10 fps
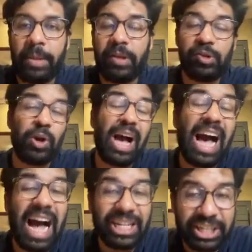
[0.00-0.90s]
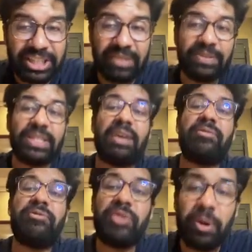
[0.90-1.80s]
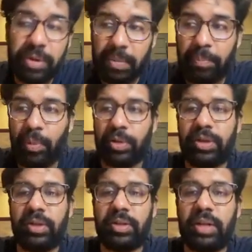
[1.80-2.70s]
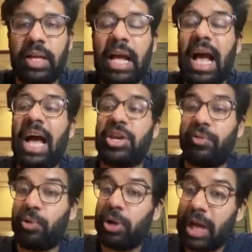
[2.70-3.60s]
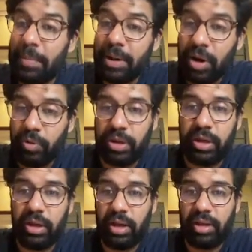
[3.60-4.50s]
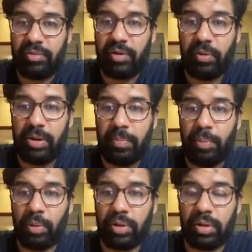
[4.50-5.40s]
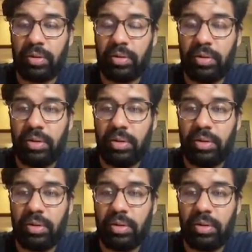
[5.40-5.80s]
So your adjectives are very important, and your vocabulary is very important.